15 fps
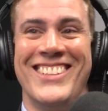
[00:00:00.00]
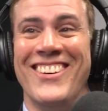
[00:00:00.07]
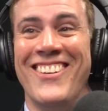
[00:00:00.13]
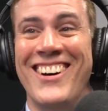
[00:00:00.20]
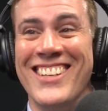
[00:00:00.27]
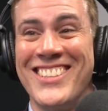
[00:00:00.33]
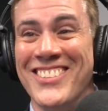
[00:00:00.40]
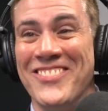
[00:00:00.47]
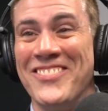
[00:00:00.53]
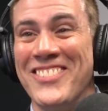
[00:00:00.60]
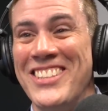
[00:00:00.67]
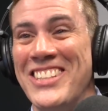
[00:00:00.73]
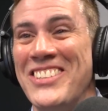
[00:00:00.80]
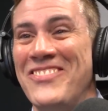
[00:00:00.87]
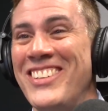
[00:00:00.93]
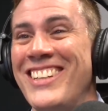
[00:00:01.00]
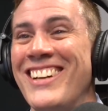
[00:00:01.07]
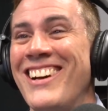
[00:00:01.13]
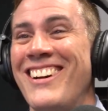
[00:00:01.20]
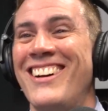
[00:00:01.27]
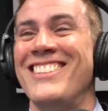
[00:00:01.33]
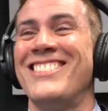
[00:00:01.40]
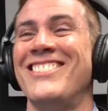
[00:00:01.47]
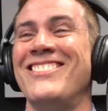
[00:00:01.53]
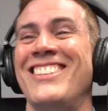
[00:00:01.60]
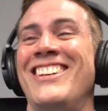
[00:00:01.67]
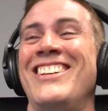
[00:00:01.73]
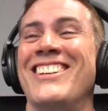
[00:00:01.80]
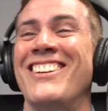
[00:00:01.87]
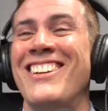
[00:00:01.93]
so awesome yes. for you to be awesome,
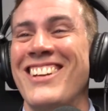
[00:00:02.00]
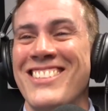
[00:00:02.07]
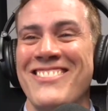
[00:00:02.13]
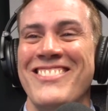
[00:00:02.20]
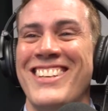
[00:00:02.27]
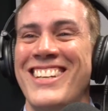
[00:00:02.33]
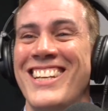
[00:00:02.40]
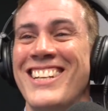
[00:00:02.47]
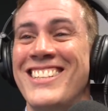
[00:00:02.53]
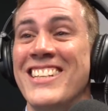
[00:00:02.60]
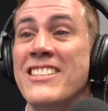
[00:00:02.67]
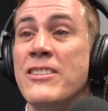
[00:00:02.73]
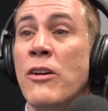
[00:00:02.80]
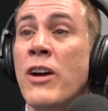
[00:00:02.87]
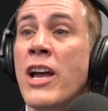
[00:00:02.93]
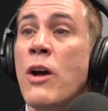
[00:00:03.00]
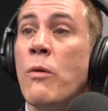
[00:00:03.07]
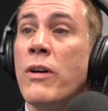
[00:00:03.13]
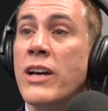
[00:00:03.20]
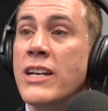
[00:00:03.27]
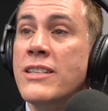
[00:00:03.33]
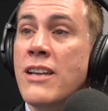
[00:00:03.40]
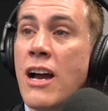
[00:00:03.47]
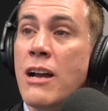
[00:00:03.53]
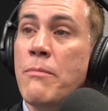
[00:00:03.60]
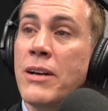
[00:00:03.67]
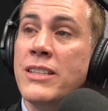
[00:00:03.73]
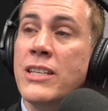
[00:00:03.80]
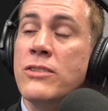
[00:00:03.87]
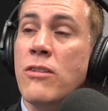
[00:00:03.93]
you know, ultimately connected. So we're going to talk
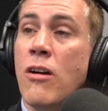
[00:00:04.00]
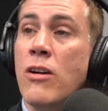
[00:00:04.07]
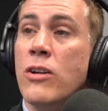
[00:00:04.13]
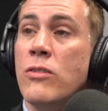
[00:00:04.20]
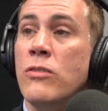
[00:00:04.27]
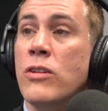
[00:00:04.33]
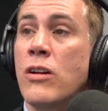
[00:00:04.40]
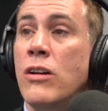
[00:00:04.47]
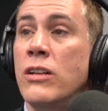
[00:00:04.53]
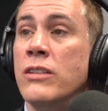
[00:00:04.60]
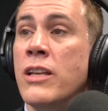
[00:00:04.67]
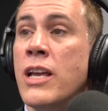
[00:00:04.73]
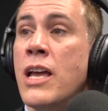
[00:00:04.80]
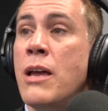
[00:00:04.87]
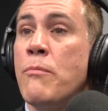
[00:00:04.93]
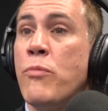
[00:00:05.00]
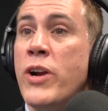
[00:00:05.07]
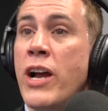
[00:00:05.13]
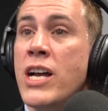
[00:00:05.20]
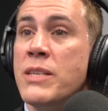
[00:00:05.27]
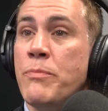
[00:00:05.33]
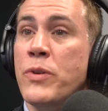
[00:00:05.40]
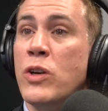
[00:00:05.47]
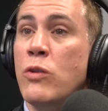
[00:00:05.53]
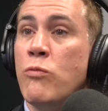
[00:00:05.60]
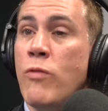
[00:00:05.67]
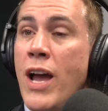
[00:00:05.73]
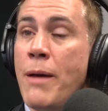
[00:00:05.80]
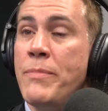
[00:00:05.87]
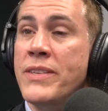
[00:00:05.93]
about this article called Pre-Hospital
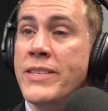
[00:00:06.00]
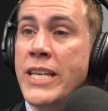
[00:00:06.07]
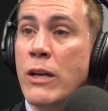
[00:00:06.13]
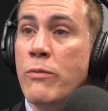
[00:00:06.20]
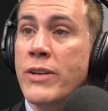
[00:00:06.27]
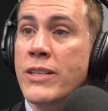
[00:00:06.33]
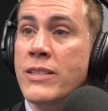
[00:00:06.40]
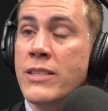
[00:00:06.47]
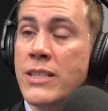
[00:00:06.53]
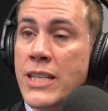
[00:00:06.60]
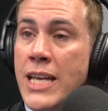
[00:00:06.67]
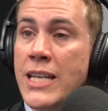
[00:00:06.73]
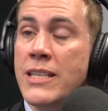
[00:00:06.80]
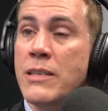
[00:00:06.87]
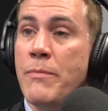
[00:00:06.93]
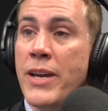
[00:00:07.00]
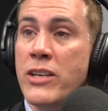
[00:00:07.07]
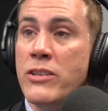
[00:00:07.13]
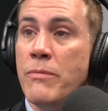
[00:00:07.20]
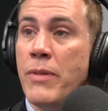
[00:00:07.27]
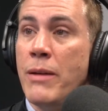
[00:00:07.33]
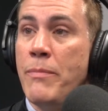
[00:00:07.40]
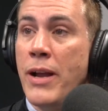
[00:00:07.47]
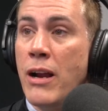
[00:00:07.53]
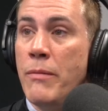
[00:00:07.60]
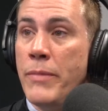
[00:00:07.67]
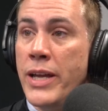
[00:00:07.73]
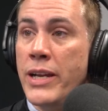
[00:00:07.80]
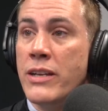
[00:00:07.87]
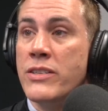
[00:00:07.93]
Rapid Sequence Intubation by
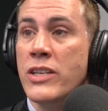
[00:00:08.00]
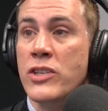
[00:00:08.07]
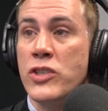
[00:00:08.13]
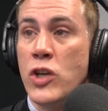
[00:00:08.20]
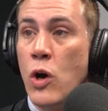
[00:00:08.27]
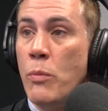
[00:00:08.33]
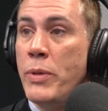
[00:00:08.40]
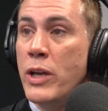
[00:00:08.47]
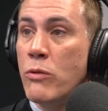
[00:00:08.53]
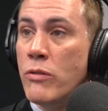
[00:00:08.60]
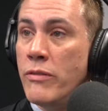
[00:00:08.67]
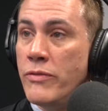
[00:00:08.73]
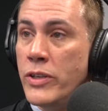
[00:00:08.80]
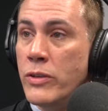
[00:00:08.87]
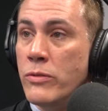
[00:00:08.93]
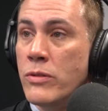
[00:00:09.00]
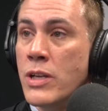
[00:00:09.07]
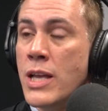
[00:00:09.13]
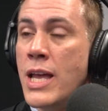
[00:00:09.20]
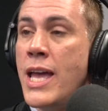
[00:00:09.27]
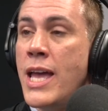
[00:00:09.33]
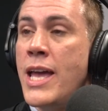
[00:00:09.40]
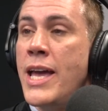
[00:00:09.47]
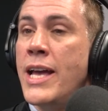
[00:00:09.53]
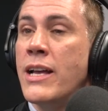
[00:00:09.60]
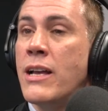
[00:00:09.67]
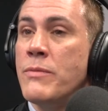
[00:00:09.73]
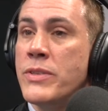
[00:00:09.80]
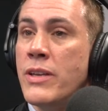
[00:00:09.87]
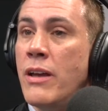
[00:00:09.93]
Paramedics, a Scoping Review. It
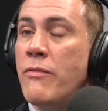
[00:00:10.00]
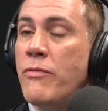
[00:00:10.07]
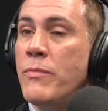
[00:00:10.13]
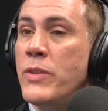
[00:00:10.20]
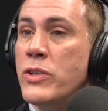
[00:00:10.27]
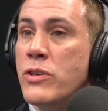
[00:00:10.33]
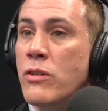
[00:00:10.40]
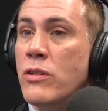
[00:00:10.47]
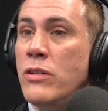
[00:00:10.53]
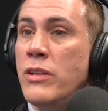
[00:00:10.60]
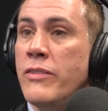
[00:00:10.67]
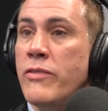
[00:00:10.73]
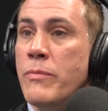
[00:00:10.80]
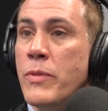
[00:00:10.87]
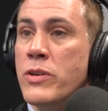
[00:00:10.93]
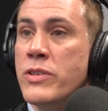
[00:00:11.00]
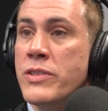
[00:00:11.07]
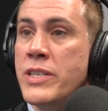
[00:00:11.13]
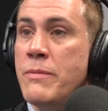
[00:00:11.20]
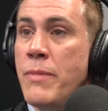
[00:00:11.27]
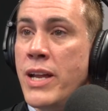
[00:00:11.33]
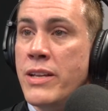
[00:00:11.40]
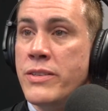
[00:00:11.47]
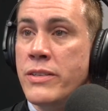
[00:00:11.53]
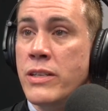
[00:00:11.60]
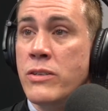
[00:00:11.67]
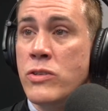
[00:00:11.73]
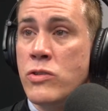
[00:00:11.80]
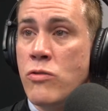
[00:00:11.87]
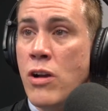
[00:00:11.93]
comes out from the Journal of Emergency
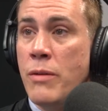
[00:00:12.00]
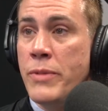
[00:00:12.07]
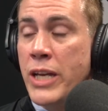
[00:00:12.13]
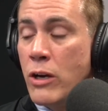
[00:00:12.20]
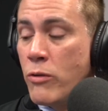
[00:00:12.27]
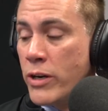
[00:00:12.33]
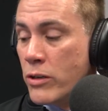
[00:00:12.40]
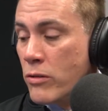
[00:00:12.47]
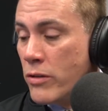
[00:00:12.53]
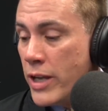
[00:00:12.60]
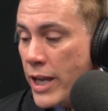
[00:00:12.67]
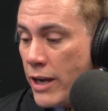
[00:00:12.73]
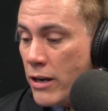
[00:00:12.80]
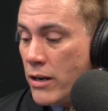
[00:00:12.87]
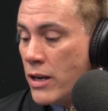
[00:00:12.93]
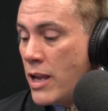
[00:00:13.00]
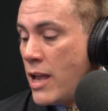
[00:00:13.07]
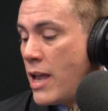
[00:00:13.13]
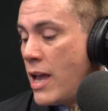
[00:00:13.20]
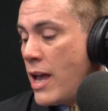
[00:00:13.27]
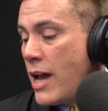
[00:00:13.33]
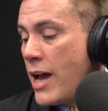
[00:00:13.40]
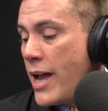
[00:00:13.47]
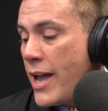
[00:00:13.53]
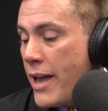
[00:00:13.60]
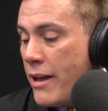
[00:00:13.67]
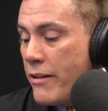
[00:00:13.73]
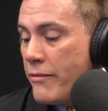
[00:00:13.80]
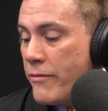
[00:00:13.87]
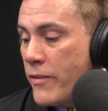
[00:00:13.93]
Medicine, Trauma, and Critical Care. I
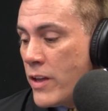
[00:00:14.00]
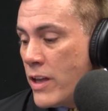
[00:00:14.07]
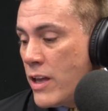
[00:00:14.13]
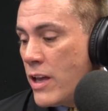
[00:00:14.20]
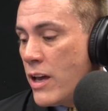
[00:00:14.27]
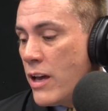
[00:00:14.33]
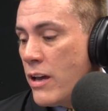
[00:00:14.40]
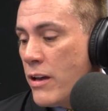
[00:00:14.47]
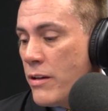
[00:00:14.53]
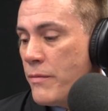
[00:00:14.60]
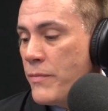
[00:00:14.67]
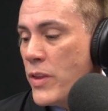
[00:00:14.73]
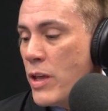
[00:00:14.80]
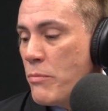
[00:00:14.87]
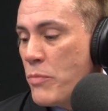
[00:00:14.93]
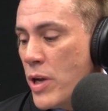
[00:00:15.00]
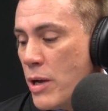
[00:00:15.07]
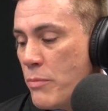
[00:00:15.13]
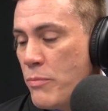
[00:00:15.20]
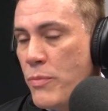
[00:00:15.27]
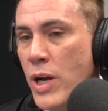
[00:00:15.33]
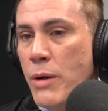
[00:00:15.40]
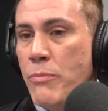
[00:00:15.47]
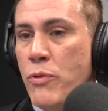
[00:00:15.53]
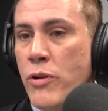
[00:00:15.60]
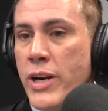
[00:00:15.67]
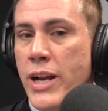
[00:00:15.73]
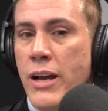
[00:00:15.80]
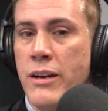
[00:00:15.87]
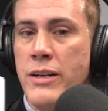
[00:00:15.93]
have um, a, a, a,
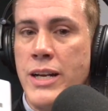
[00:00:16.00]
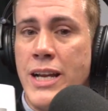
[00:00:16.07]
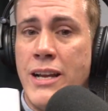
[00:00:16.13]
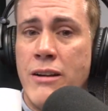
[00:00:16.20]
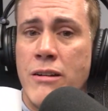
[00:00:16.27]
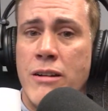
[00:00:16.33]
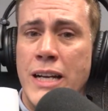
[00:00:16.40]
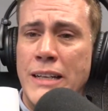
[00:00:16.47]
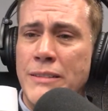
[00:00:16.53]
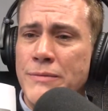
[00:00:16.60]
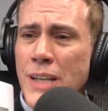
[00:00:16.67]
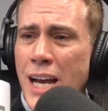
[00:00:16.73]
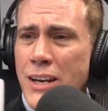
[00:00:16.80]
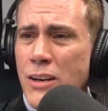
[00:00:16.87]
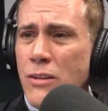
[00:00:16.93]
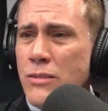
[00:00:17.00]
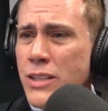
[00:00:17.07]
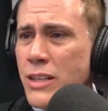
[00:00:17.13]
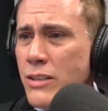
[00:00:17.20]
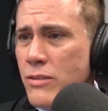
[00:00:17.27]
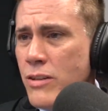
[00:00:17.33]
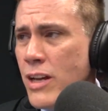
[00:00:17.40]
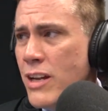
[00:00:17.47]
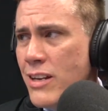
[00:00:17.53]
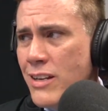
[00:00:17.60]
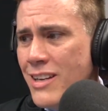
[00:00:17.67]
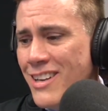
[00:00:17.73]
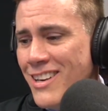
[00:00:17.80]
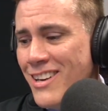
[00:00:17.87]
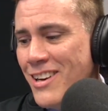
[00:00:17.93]
printout here, and I know that you got
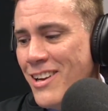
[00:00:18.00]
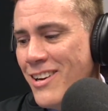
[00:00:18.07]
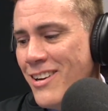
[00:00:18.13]
a,